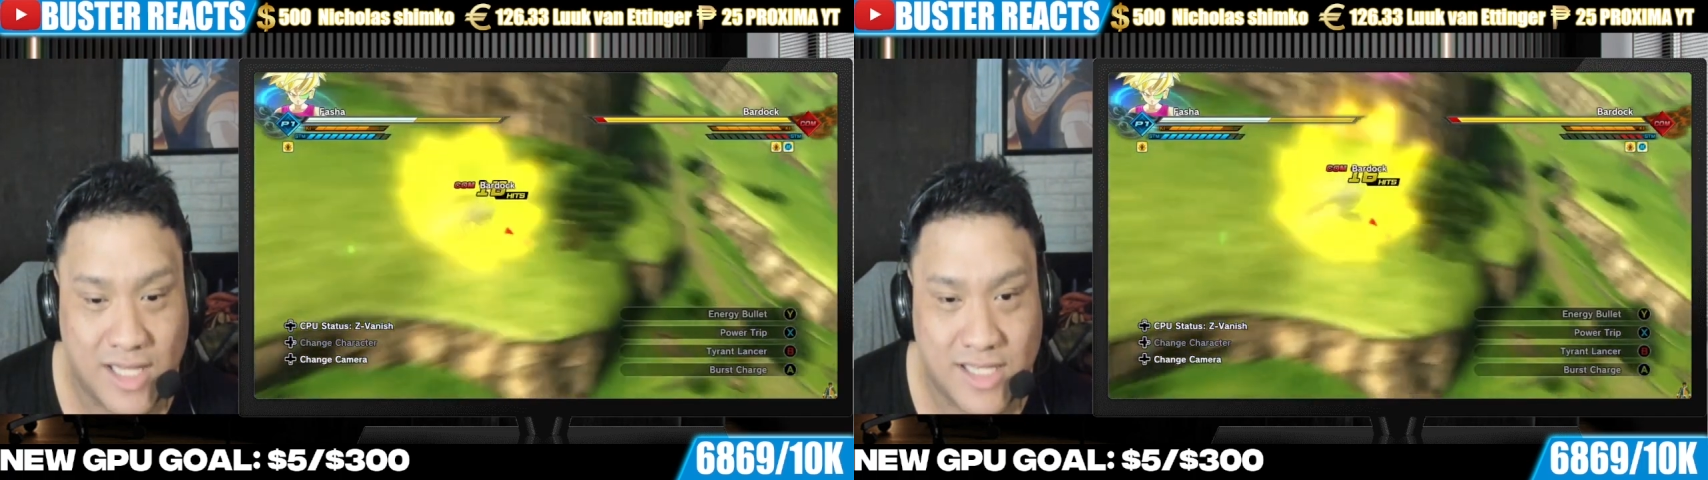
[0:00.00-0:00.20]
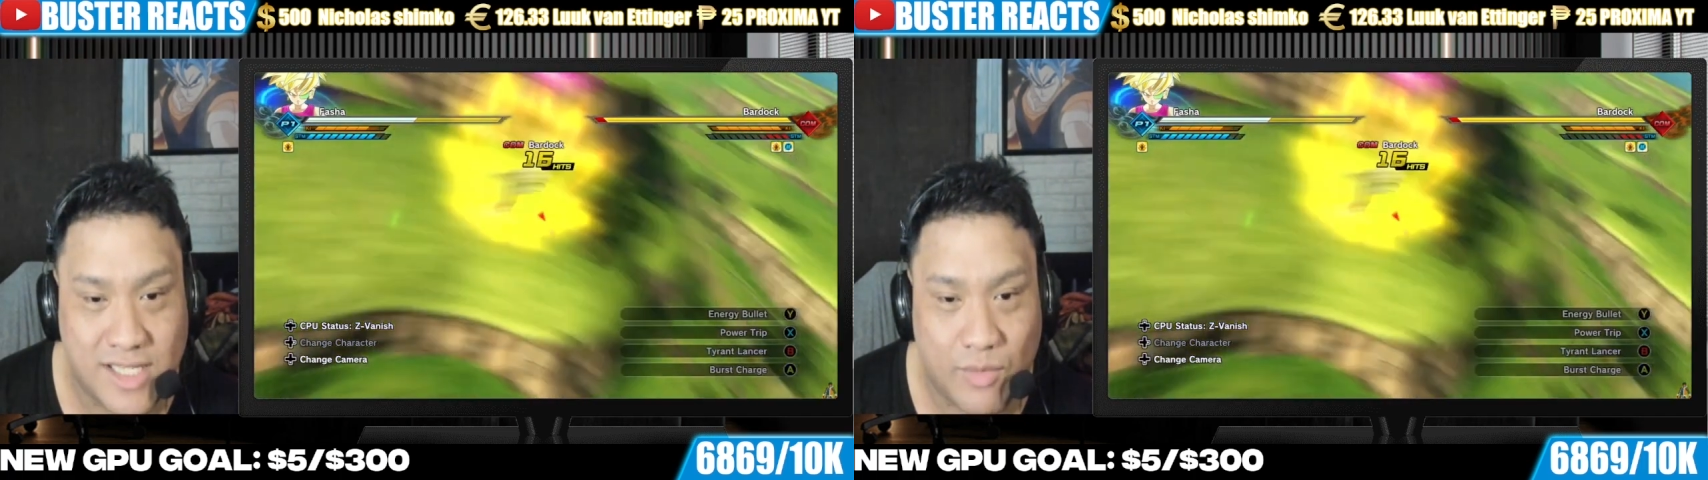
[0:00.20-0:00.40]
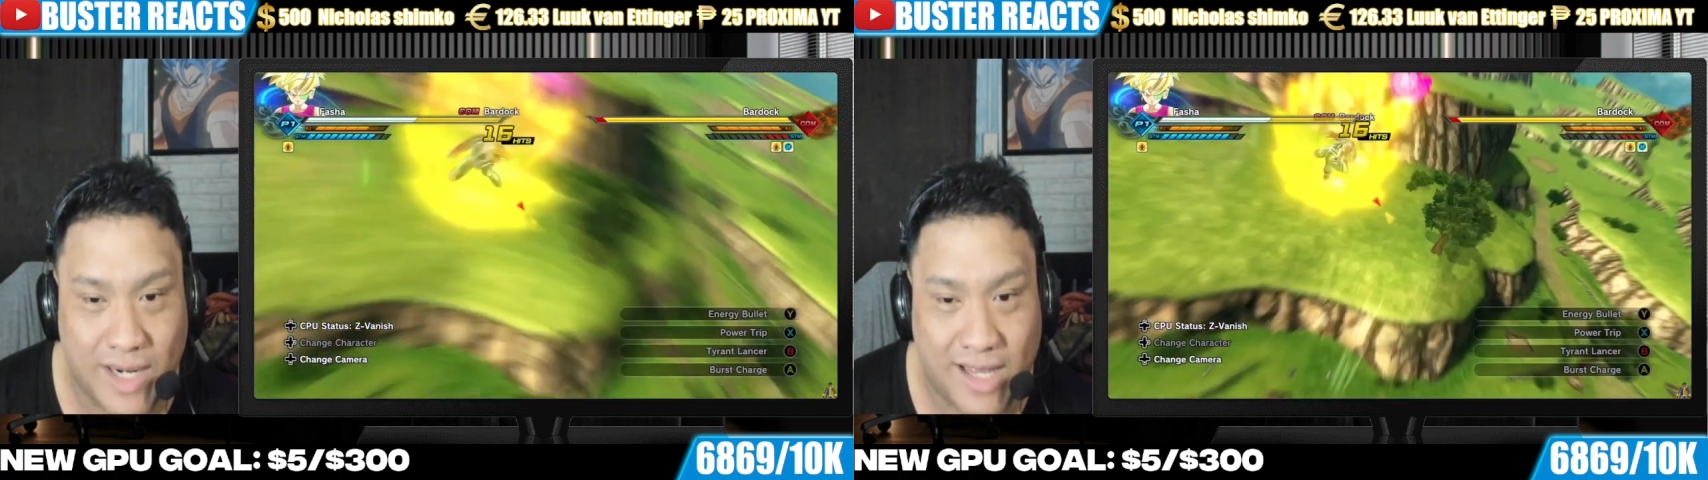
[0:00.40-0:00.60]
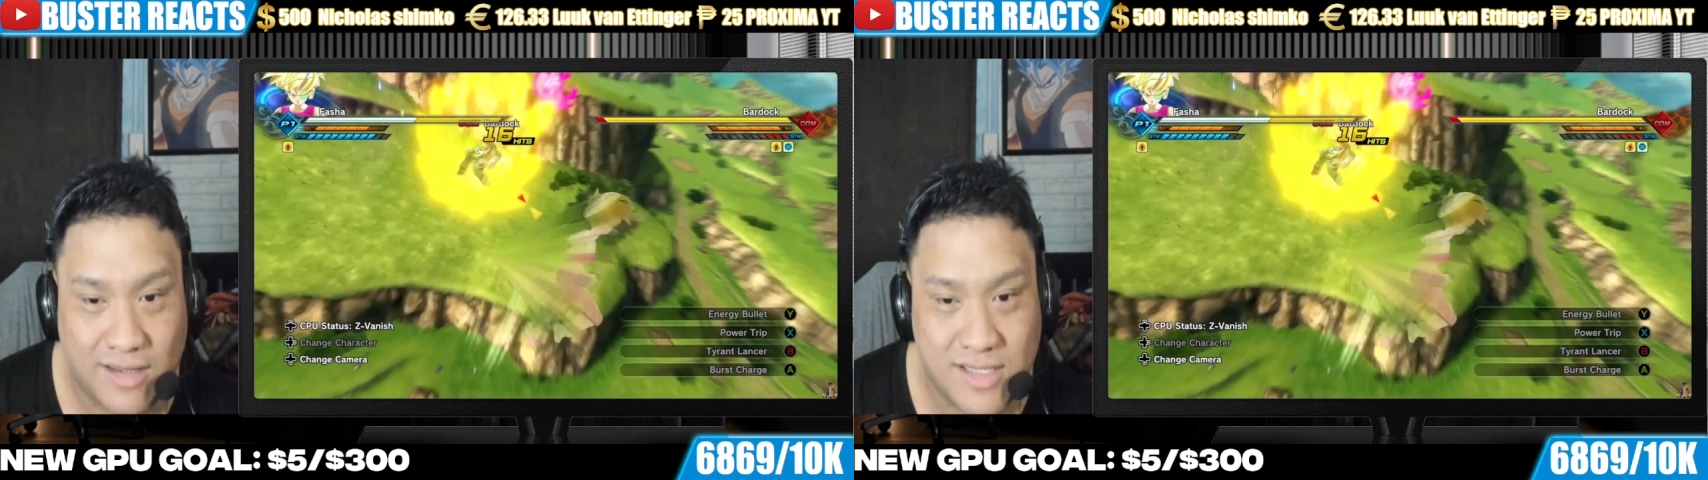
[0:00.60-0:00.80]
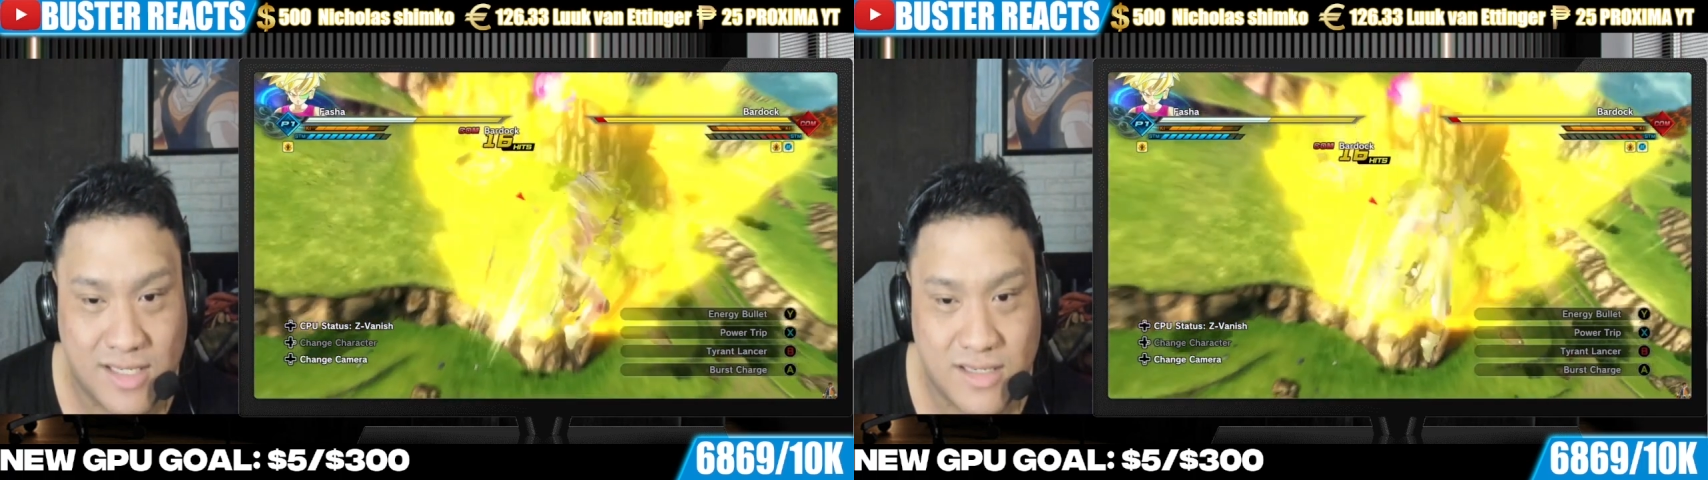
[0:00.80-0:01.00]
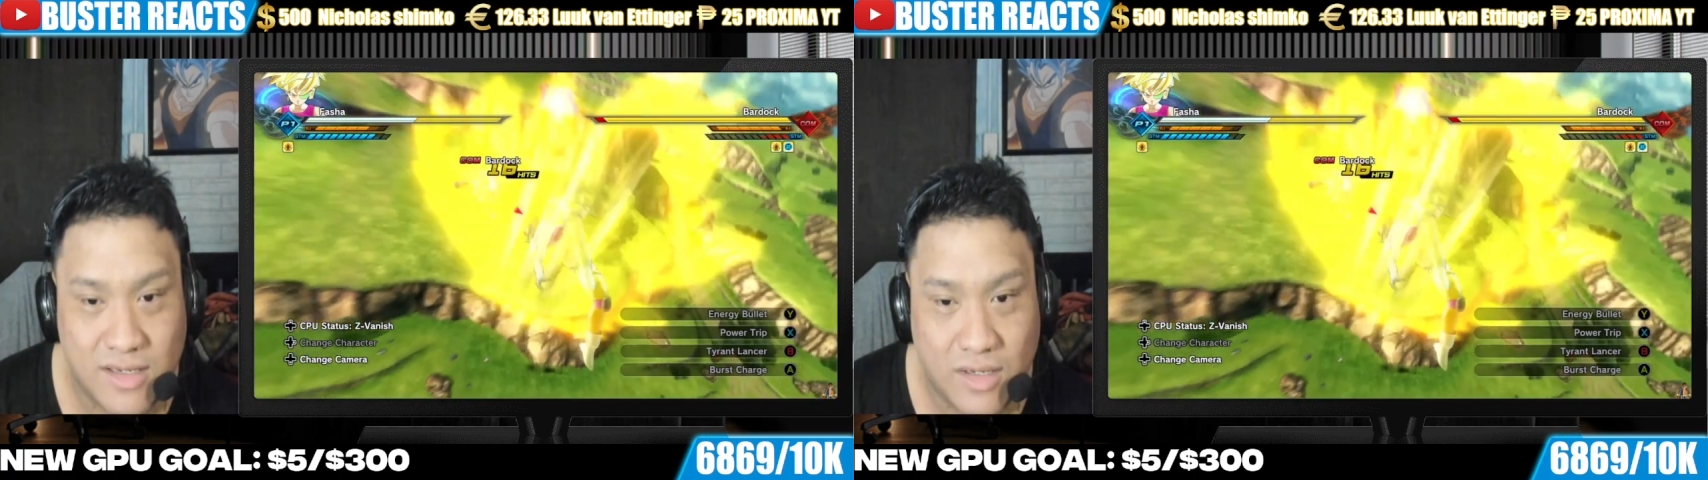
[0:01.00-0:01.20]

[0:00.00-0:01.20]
Let's see what else.